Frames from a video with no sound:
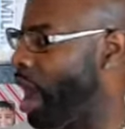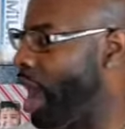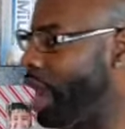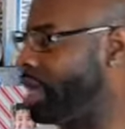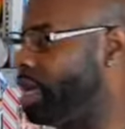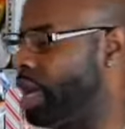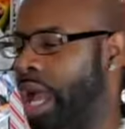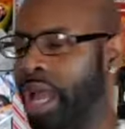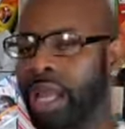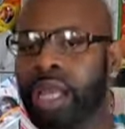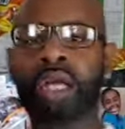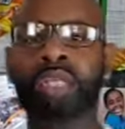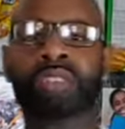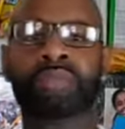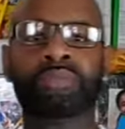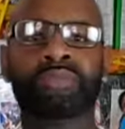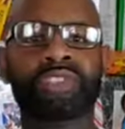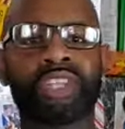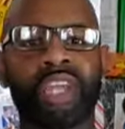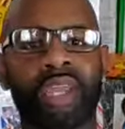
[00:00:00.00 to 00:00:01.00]
I cook
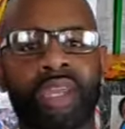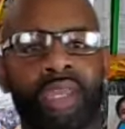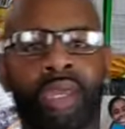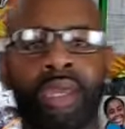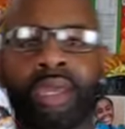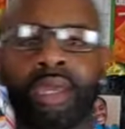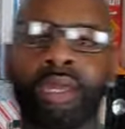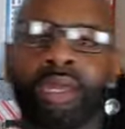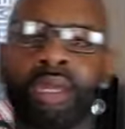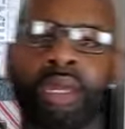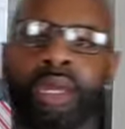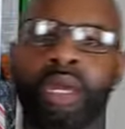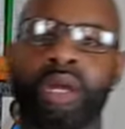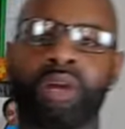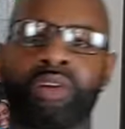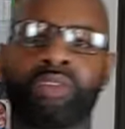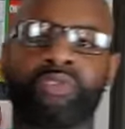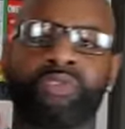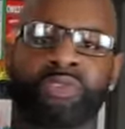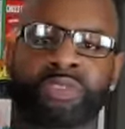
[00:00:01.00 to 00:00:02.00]
some chicken,
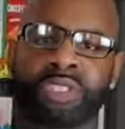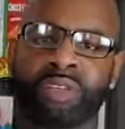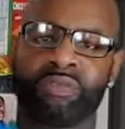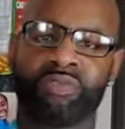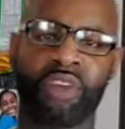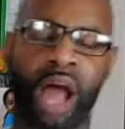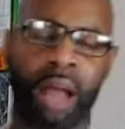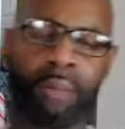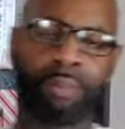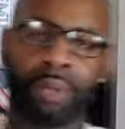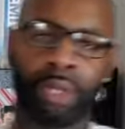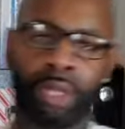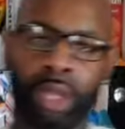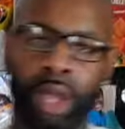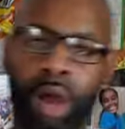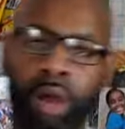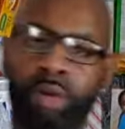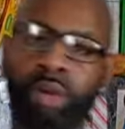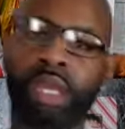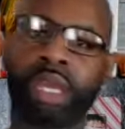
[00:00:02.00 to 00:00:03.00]
some fried
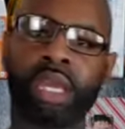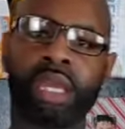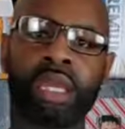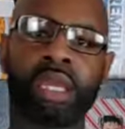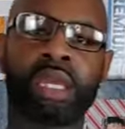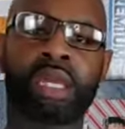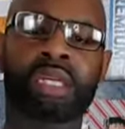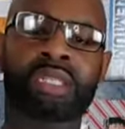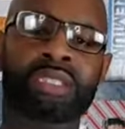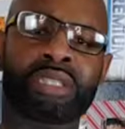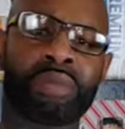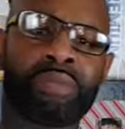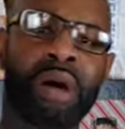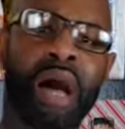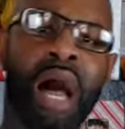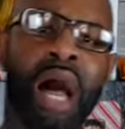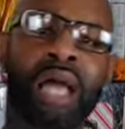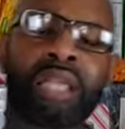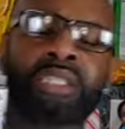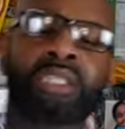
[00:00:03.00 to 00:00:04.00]
bologna, some
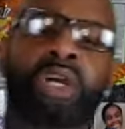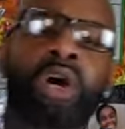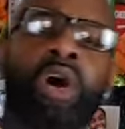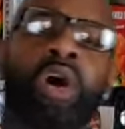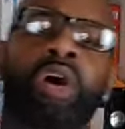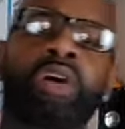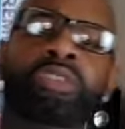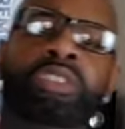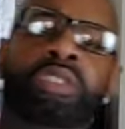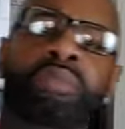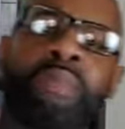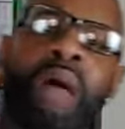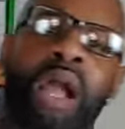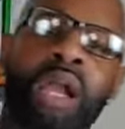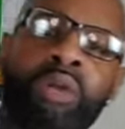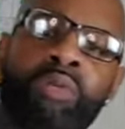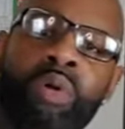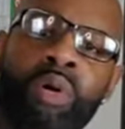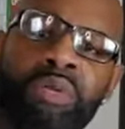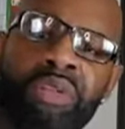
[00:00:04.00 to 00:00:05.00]
hot dogs, some
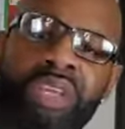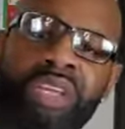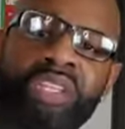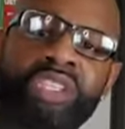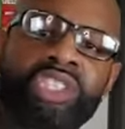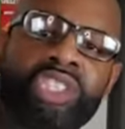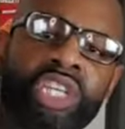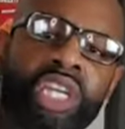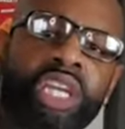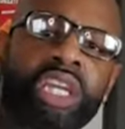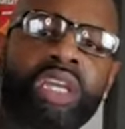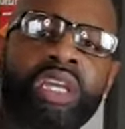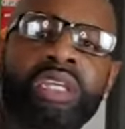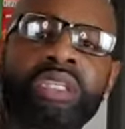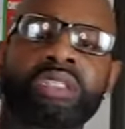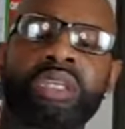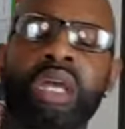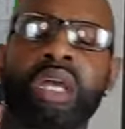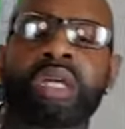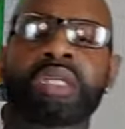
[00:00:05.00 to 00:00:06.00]
macaroni and
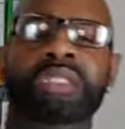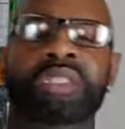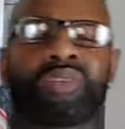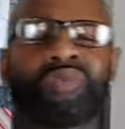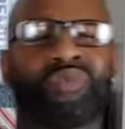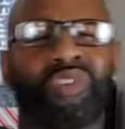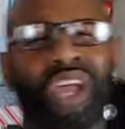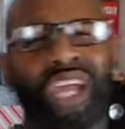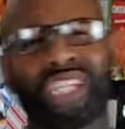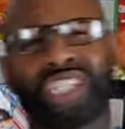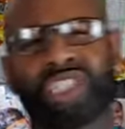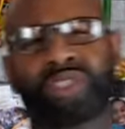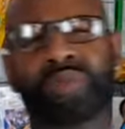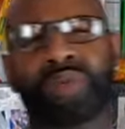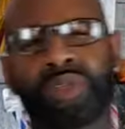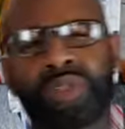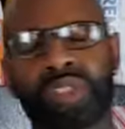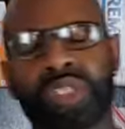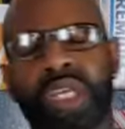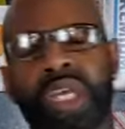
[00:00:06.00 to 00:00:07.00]
cheese, some
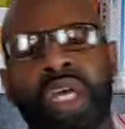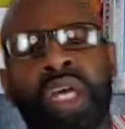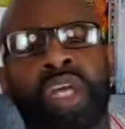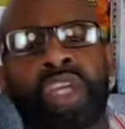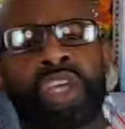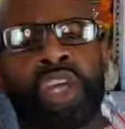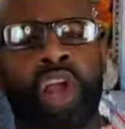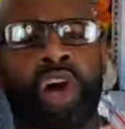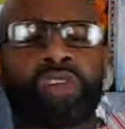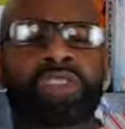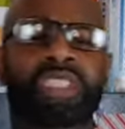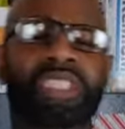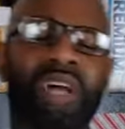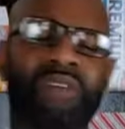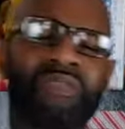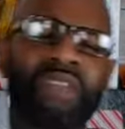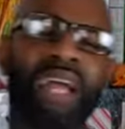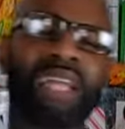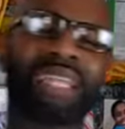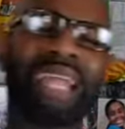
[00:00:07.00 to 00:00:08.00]
vegetables. You know,
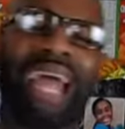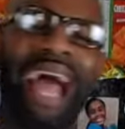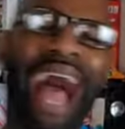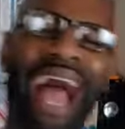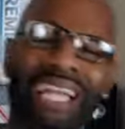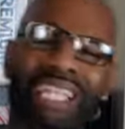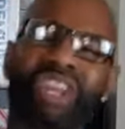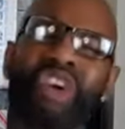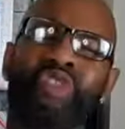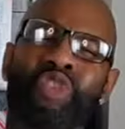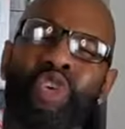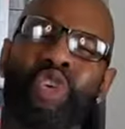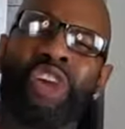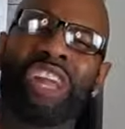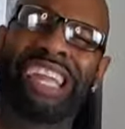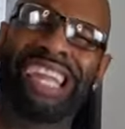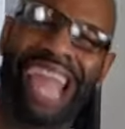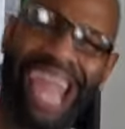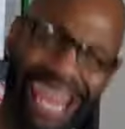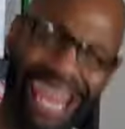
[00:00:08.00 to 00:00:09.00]
stuff like that. I don't
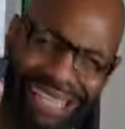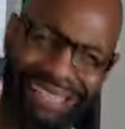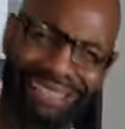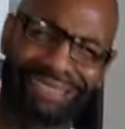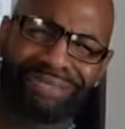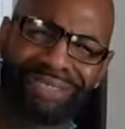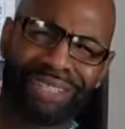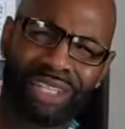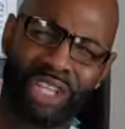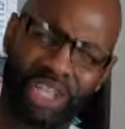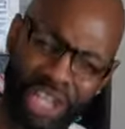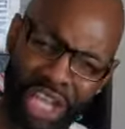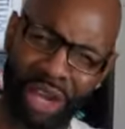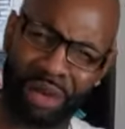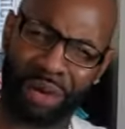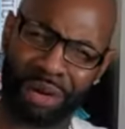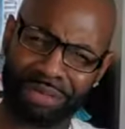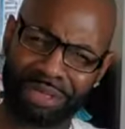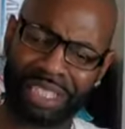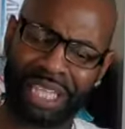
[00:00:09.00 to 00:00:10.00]
create. You dig
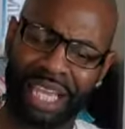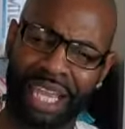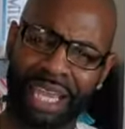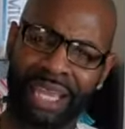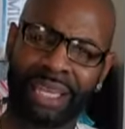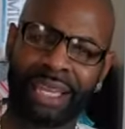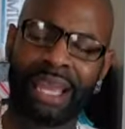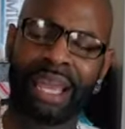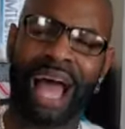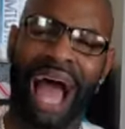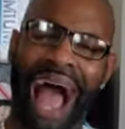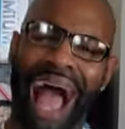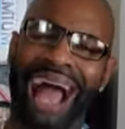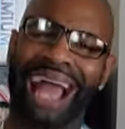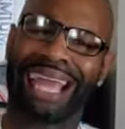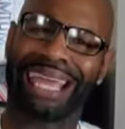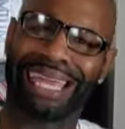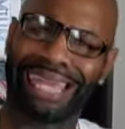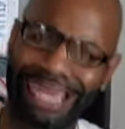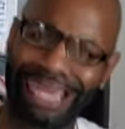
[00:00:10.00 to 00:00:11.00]
what I'm saying?
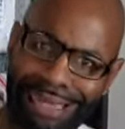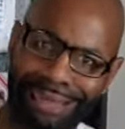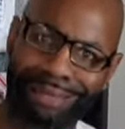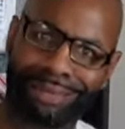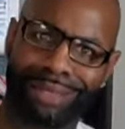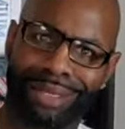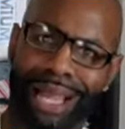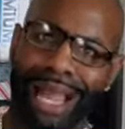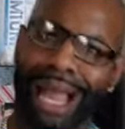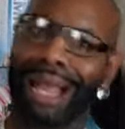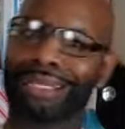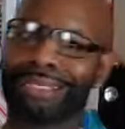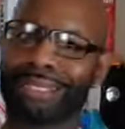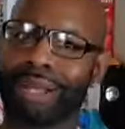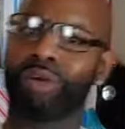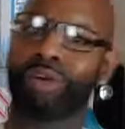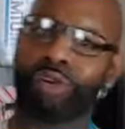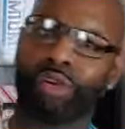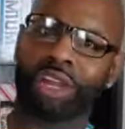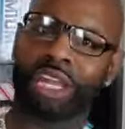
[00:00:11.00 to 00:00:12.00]
I eat. I
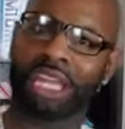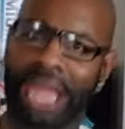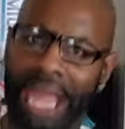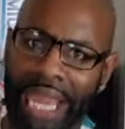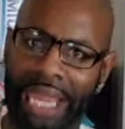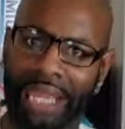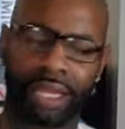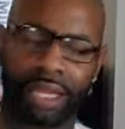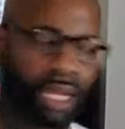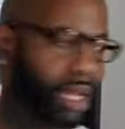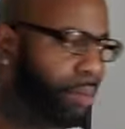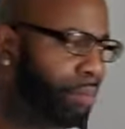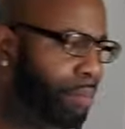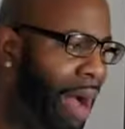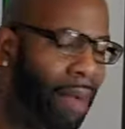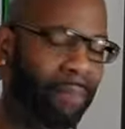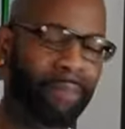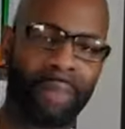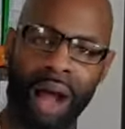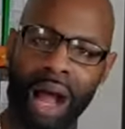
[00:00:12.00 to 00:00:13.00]
don't create.
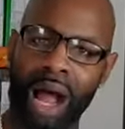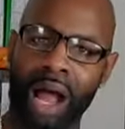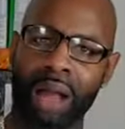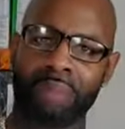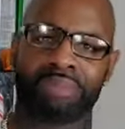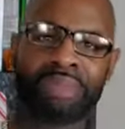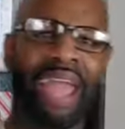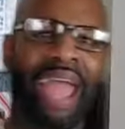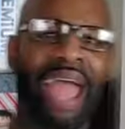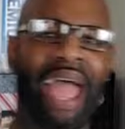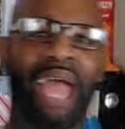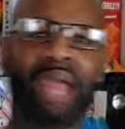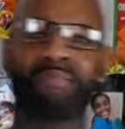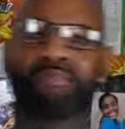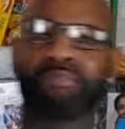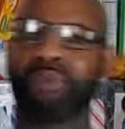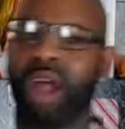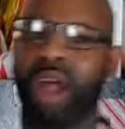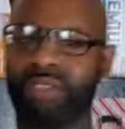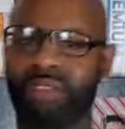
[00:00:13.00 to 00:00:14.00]
My mom,
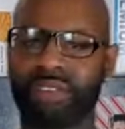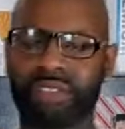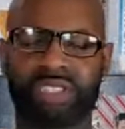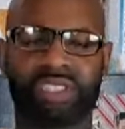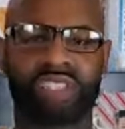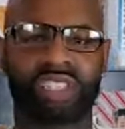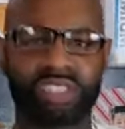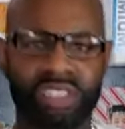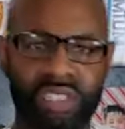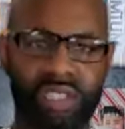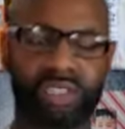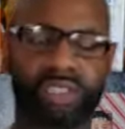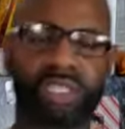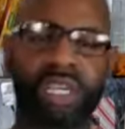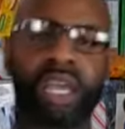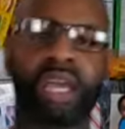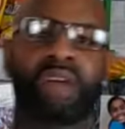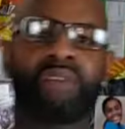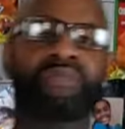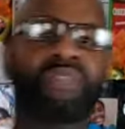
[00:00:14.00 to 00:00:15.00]
dad, brothers,
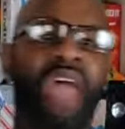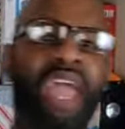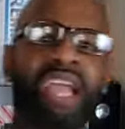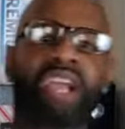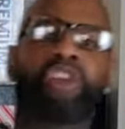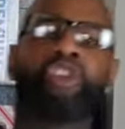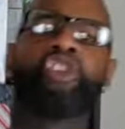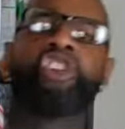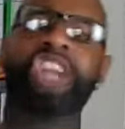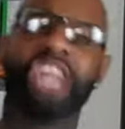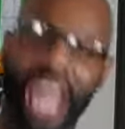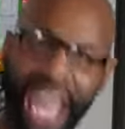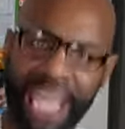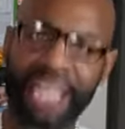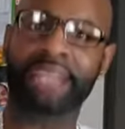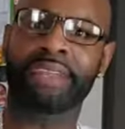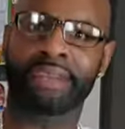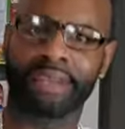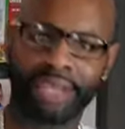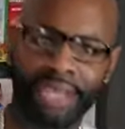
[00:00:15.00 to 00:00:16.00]
sisters, they
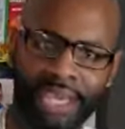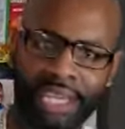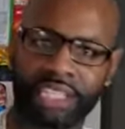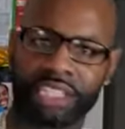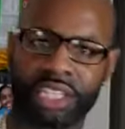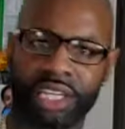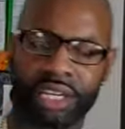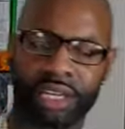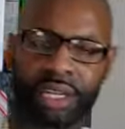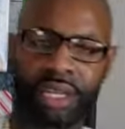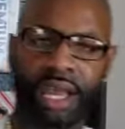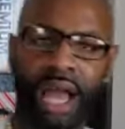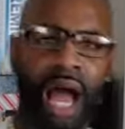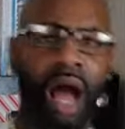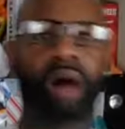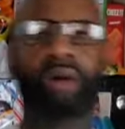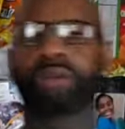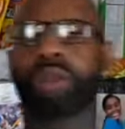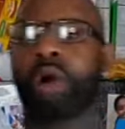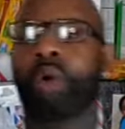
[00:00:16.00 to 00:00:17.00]
create in the kitchen.
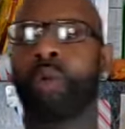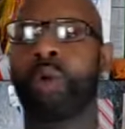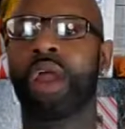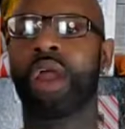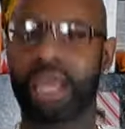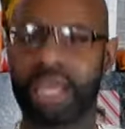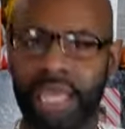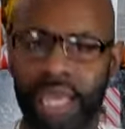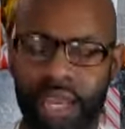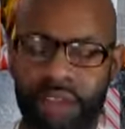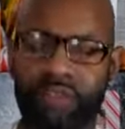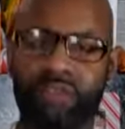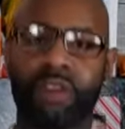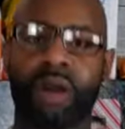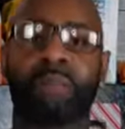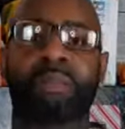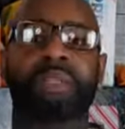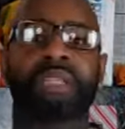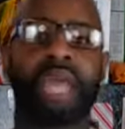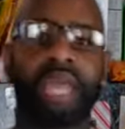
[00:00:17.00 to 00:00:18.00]
I don't know where they get it
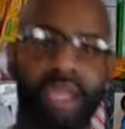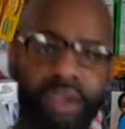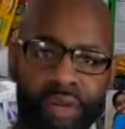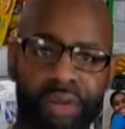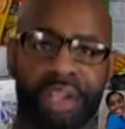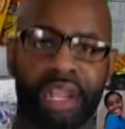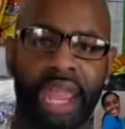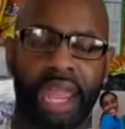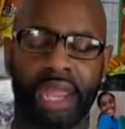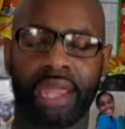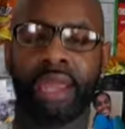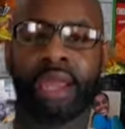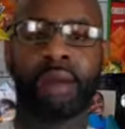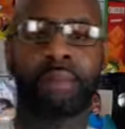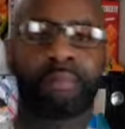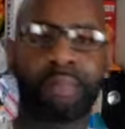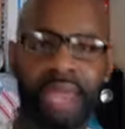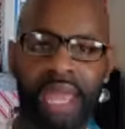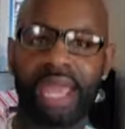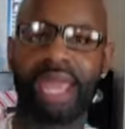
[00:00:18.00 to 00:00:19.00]
from, but they create.
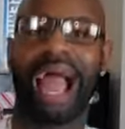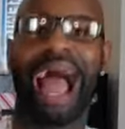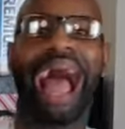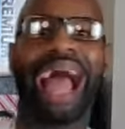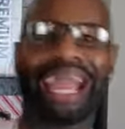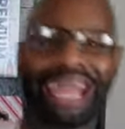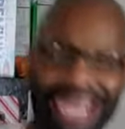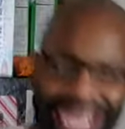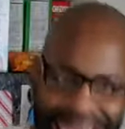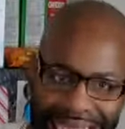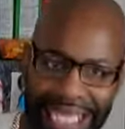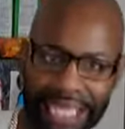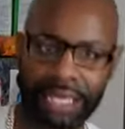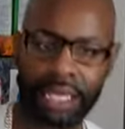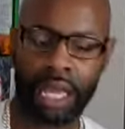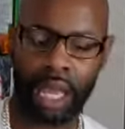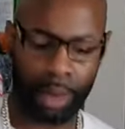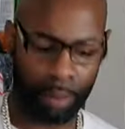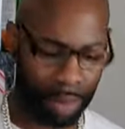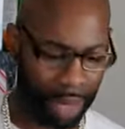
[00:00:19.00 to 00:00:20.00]
Me, I eat.
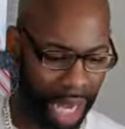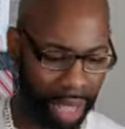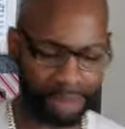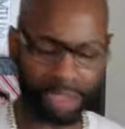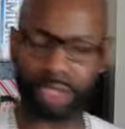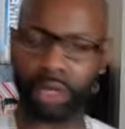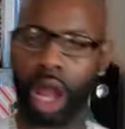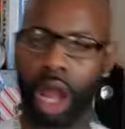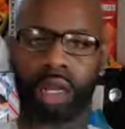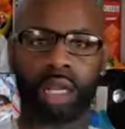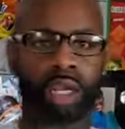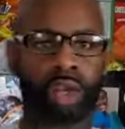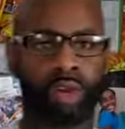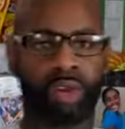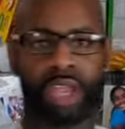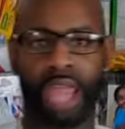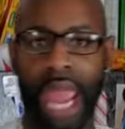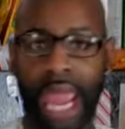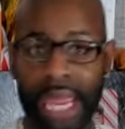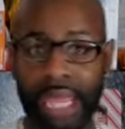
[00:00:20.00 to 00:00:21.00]
But I'm starting to
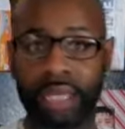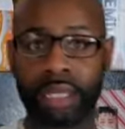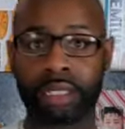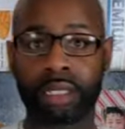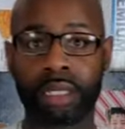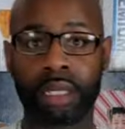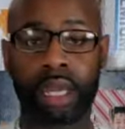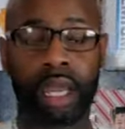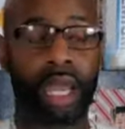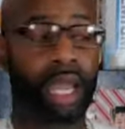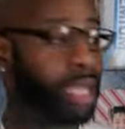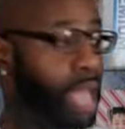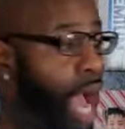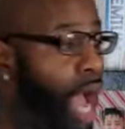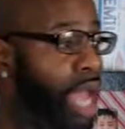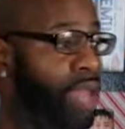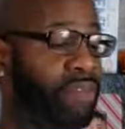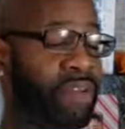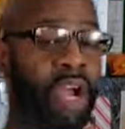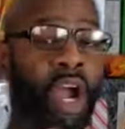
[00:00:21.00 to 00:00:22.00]
create. And
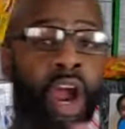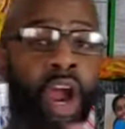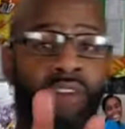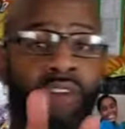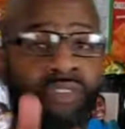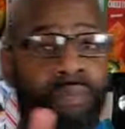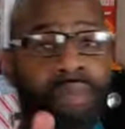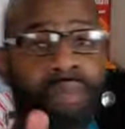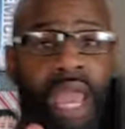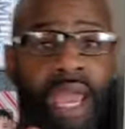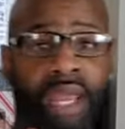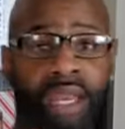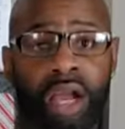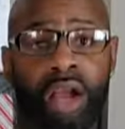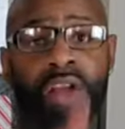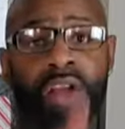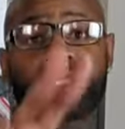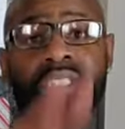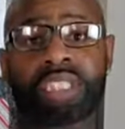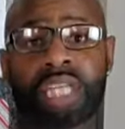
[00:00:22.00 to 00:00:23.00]
y'all even heard from Nana
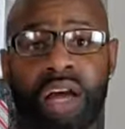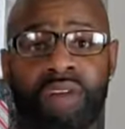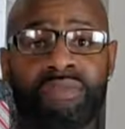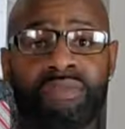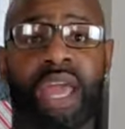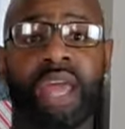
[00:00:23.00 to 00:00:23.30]
herself.